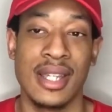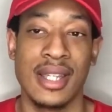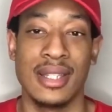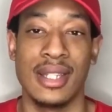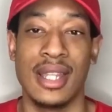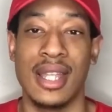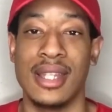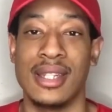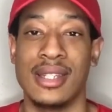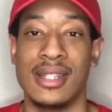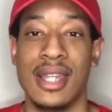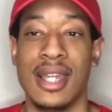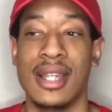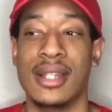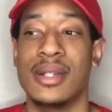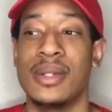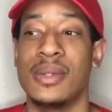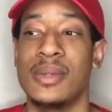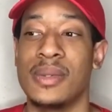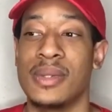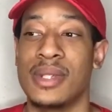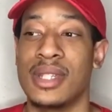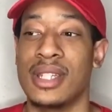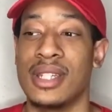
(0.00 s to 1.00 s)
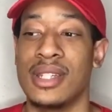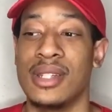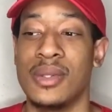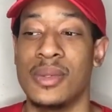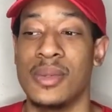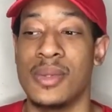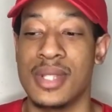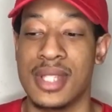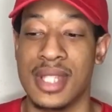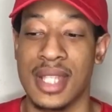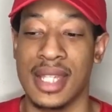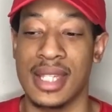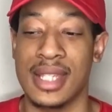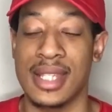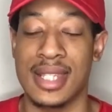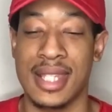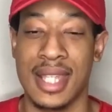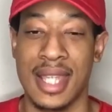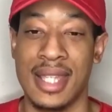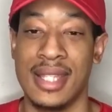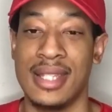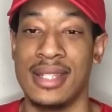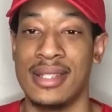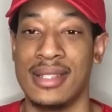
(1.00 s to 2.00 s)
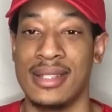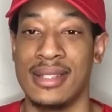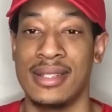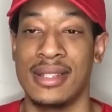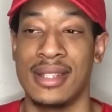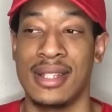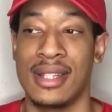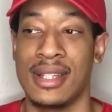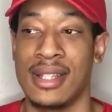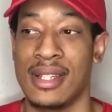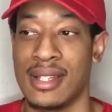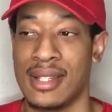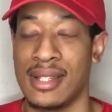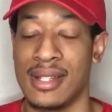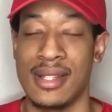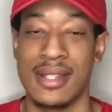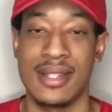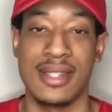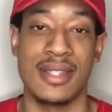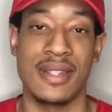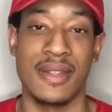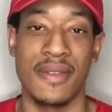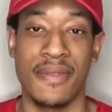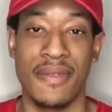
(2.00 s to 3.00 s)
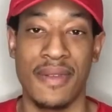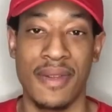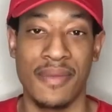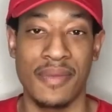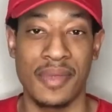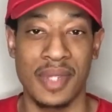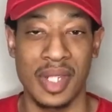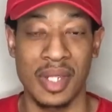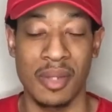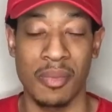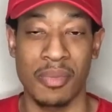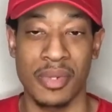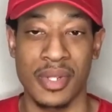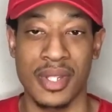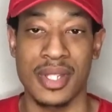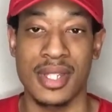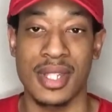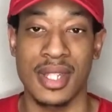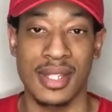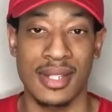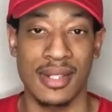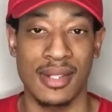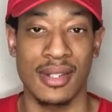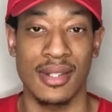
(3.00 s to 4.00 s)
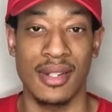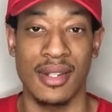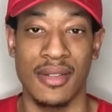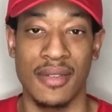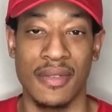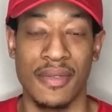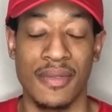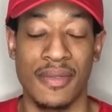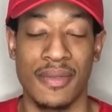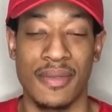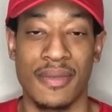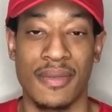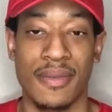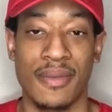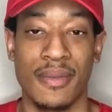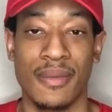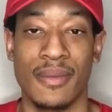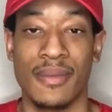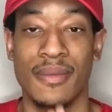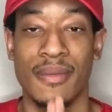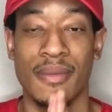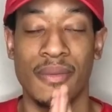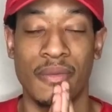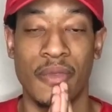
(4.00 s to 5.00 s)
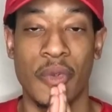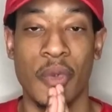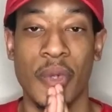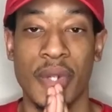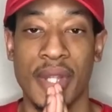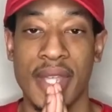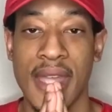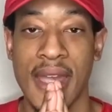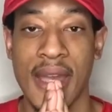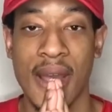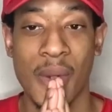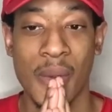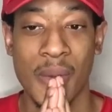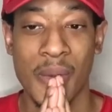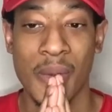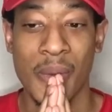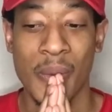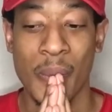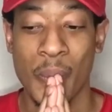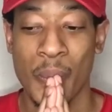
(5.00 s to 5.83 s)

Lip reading: That Deku can use like 10 to 15% of full cowl,